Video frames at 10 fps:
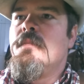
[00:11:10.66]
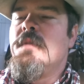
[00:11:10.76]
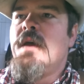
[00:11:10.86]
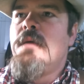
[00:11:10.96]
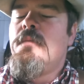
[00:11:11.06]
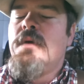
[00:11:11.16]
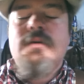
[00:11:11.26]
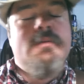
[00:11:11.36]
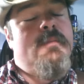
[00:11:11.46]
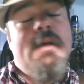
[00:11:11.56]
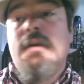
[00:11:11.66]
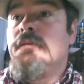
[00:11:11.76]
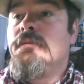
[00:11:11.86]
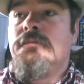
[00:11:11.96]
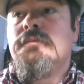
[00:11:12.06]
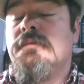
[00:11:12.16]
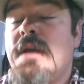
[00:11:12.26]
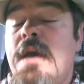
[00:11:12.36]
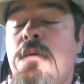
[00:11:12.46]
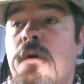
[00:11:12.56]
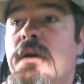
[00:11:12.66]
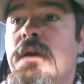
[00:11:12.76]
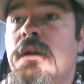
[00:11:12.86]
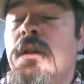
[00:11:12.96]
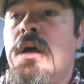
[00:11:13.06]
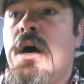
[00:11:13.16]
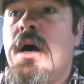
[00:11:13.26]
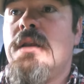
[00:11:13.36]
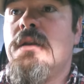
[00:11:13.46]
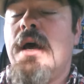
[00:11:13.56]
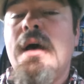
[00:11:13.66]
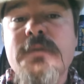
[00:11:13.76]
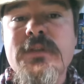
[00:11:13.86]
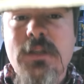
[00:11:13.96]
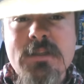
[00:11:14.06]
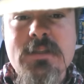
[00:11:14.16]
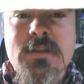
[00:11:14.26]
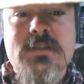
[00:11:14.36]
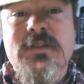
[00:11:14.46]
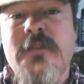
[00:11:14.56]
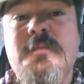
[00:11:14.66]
day working a lot. I was collecting this stuff